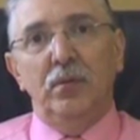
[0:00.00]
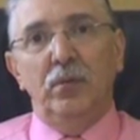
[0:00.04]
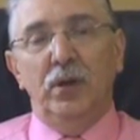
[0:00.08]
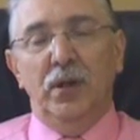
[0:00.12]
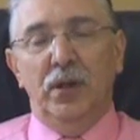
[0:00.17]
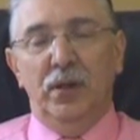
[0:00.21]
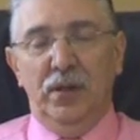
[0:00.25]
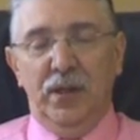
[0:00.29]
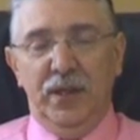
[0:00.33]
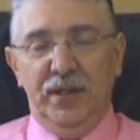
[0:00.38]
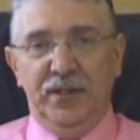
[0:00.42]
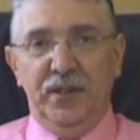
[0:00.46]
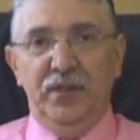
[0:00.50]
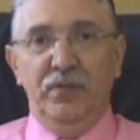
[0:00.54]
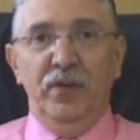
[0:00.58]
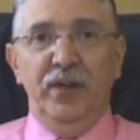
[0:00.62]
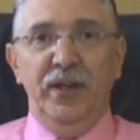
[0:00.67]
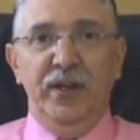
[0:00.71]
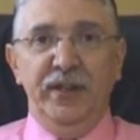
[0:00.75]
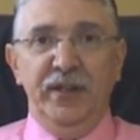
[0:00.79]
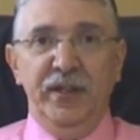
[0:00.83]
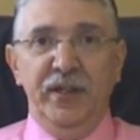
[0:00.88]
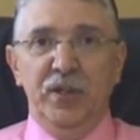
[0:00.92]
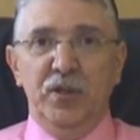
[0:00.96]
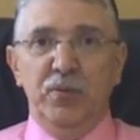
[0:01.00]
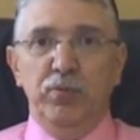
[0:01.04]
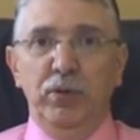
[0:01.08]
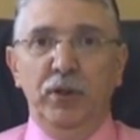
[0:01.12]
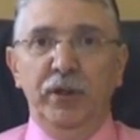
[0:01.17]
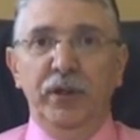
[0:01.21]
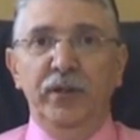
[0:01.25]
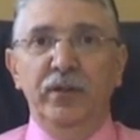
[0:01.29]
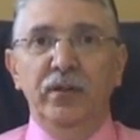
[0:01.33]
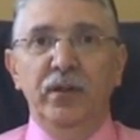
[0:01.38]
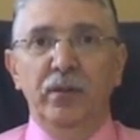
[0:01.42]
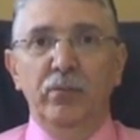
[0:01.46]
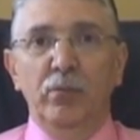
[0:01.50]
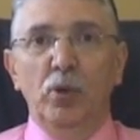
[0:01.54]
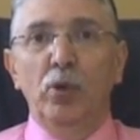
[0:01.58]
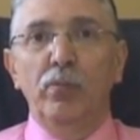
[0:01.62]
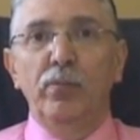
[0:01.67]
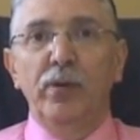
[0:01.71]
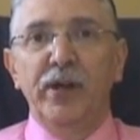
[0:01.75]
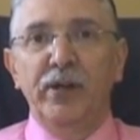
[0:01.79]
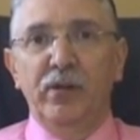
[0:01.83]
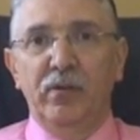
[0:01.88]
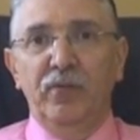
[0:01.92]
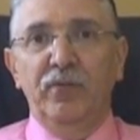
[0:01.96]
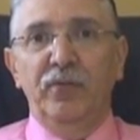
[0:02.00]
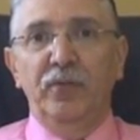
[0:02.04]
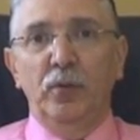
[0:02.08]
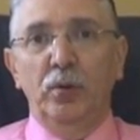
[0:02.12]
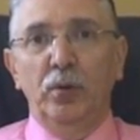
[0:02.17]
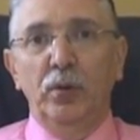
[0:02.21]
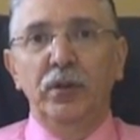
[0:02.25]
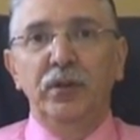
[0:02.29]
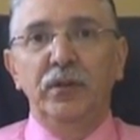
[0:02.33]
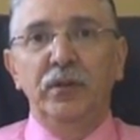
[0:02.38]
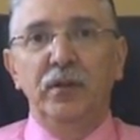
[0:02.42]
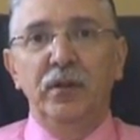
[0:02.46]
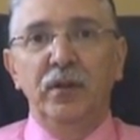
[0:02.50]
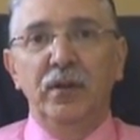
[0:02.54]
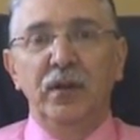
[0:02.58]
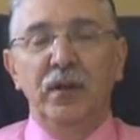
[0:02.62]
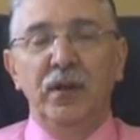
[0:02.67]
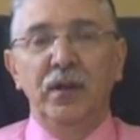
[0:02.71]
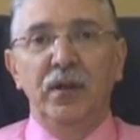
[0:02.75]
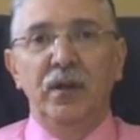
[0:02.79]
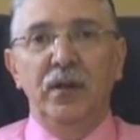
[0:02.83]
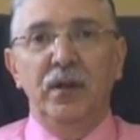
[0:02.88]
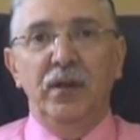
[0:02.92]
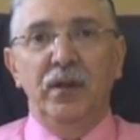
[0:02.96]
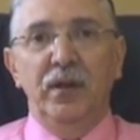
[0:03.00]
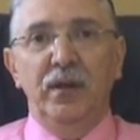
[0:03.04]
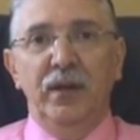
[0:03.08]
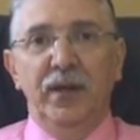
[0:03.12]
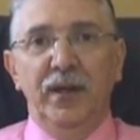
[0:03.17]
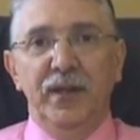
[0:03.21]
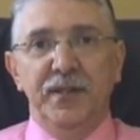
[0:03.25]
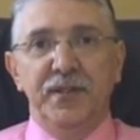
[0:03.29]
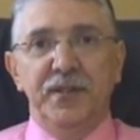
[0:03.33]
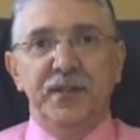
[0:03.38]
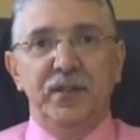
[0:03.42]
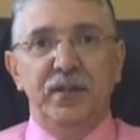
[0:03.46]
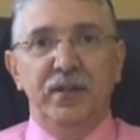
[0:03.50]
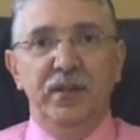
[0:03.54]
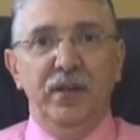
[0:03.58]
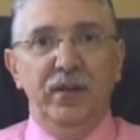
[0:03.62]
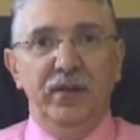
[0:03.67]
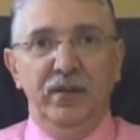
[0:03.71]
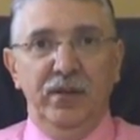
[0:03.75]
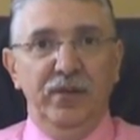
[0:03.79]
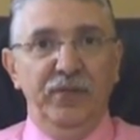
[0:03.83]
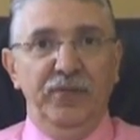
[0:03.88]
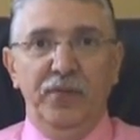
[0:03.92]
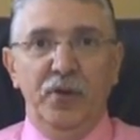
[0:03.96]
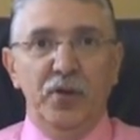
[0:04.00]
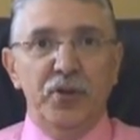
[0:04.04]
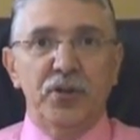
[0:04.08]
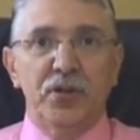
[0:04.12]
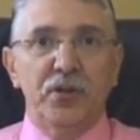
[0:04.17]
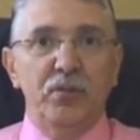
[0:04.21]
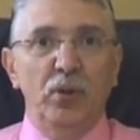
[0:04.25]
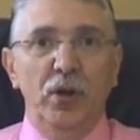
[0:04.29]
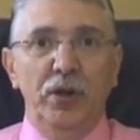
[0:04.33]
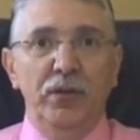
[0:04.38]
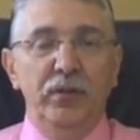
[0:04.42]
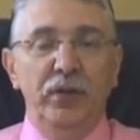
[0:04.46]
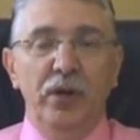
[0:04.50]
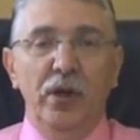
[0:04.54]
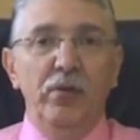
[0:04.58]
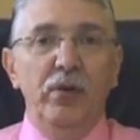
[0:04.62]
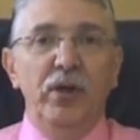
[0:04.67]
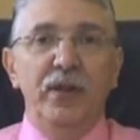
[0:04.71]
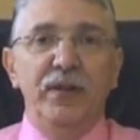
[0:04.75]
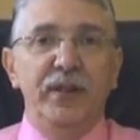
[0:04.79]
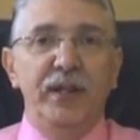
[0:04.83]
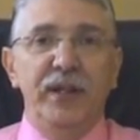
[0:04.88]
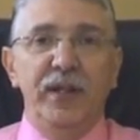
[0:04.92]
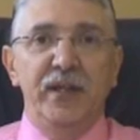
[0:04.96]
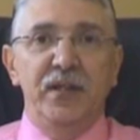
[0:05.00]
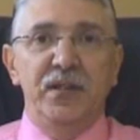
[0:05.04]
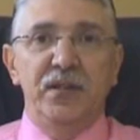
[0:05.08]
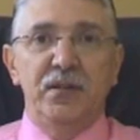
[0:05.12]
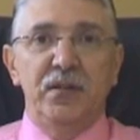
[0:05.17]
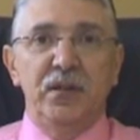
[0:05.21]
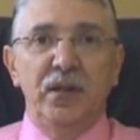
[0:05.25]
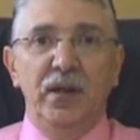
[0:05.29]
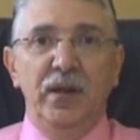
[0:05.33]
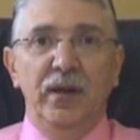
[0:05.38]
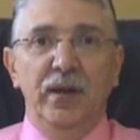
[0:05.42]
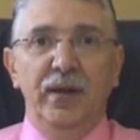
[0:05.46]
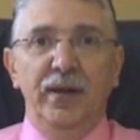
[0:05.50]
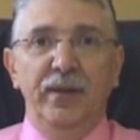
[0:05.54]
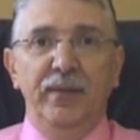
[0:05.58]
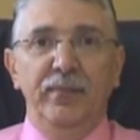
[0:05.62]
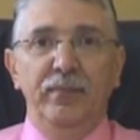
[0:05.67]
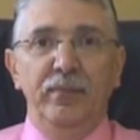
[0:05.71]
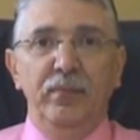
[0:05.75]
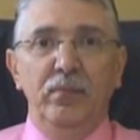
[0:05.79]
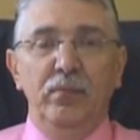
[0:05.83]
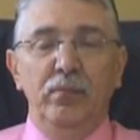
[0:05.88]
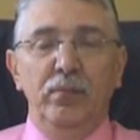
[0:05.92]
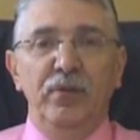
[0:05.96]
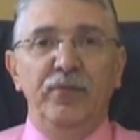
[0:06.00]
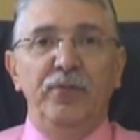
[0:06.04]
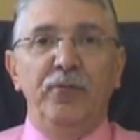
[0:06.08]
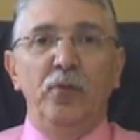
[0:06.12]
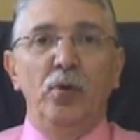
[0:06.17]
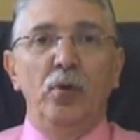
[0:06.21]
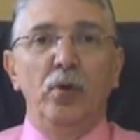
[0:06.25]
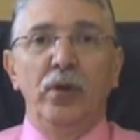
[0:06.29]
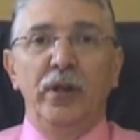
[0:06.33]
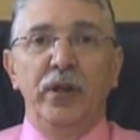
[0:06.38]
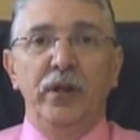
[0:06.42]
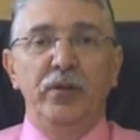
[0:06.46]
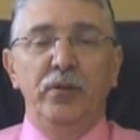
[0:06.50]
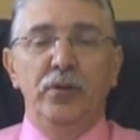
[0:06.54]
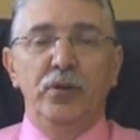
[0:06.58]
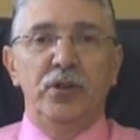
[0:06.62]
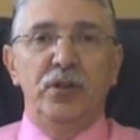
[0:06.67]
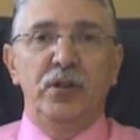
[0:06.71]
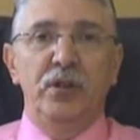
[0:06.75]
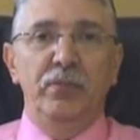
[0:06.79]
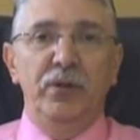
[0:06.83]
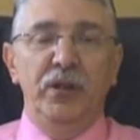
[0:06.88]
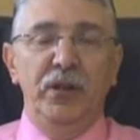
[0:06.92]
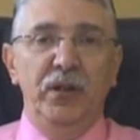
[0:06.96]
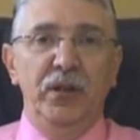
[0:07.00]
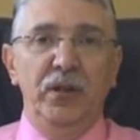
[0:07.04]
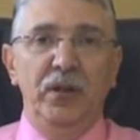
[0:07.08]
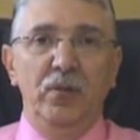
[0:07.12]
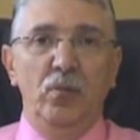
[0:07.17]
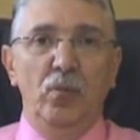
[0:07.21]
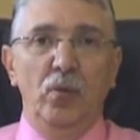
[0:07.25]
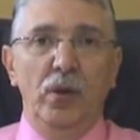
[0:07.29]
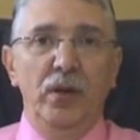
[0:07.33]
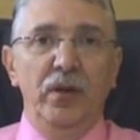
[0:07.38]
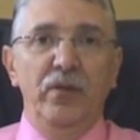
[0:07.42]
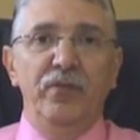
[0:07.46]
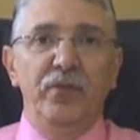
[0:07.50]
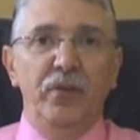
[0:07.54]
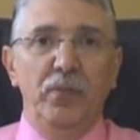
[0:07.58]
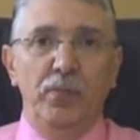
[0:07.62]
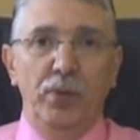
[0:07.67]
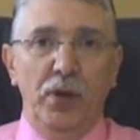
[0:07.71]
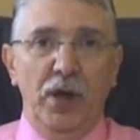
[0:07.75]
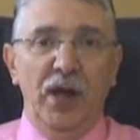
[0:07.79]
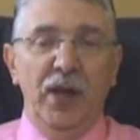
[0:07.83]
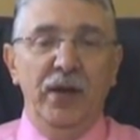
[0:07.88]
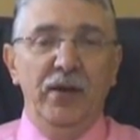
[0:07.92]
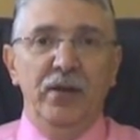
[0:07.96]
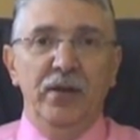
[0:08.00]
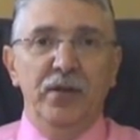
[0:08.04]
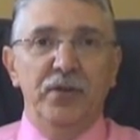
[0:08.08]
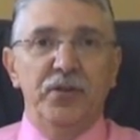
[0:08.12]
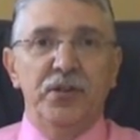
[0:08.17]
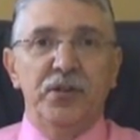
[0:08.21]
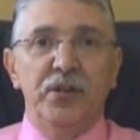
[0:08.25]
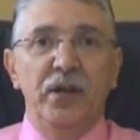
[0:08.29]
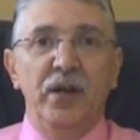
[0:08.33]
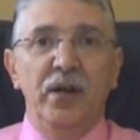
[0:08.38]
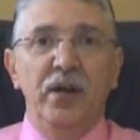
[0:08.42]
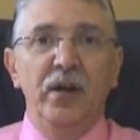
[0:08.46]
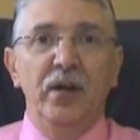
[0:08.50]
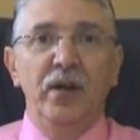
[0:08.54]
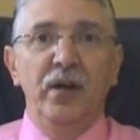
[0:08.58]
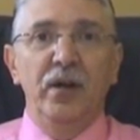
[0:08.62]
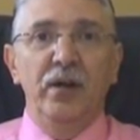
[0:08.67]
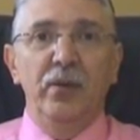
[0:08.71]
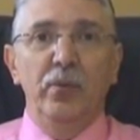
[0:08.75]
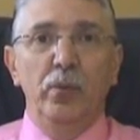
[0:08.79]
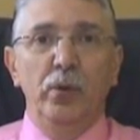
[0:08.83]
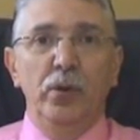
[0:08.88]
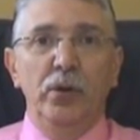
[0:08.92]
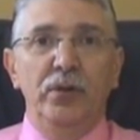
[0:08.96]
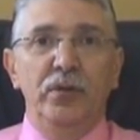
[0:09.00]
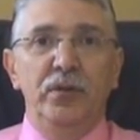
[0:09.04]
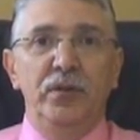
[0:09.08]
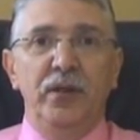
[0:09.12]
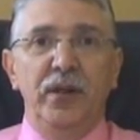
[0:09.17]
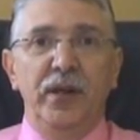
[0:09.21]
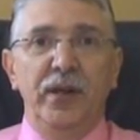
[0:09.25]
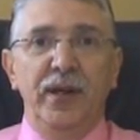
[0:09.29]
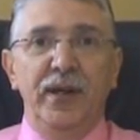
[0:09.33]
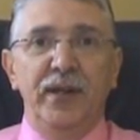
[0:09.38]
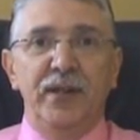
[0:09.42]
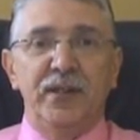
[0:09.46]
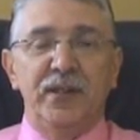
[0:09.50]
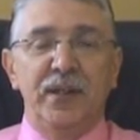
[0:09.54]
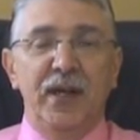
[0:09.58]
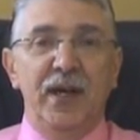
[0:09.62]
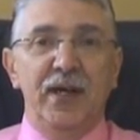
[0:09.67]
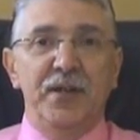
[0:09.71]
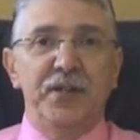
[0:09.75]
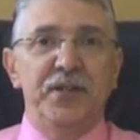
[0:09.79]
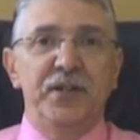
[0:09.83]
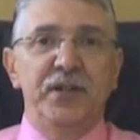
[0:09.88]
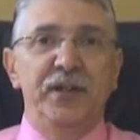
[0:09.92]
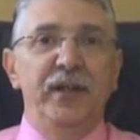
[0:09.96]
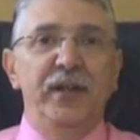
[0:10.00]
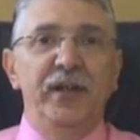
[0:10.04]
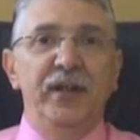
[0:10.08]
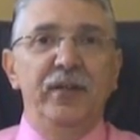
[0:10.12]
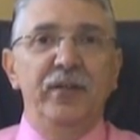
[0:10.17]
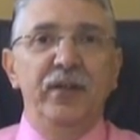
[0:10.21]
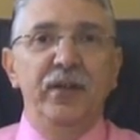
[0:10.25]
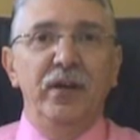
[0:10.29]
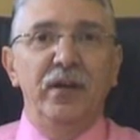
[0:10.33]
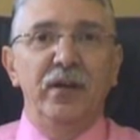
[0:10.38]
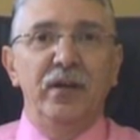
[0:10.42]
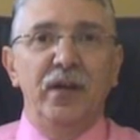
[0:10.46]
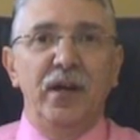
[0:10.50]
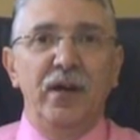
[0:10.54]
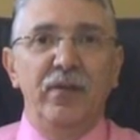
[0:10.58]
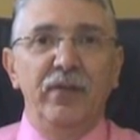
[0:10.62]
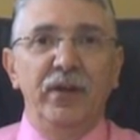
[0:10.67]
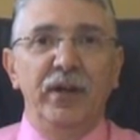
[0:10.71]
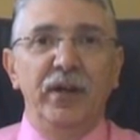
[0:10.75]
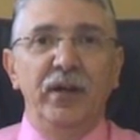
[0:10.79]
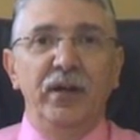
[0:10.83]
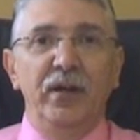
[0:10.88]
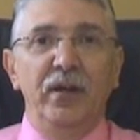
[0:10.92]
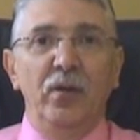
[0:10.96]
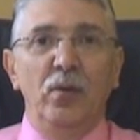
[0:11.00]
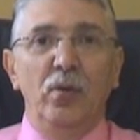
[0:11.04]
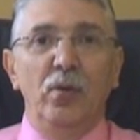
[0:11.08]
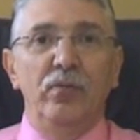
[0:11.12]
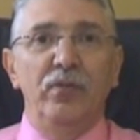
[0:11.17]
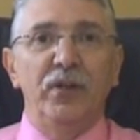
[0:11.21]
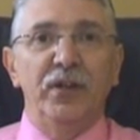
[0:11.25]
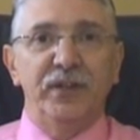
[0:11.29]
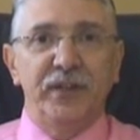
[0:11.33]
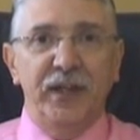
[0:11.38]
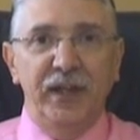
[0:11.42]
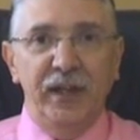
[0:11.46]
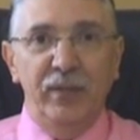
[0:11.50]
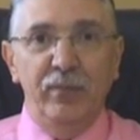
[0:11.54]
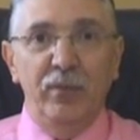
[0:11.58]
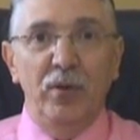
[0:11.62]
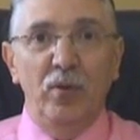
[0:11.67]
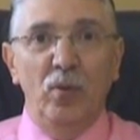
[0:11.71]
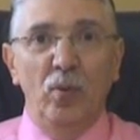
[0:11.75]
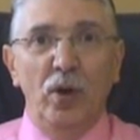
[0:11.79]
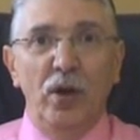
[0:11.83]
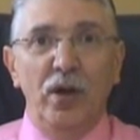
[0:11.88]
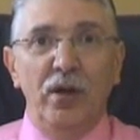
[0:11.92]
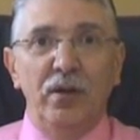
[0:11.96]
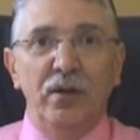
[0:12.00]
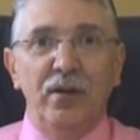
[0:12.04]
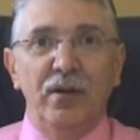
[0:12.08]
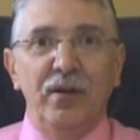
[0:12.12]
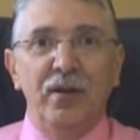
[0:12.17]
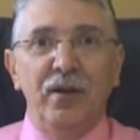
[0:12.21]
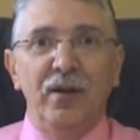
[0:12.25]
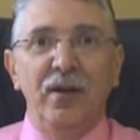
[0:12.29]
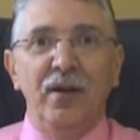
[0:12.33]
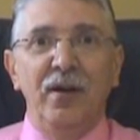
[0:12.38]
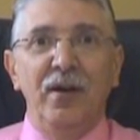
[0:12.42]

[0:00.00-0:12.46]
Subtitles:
Well, as I've already explained, the mobile phone is the first one nowadays. Before, it used to be one of the partners would start saying they're having overtime at work,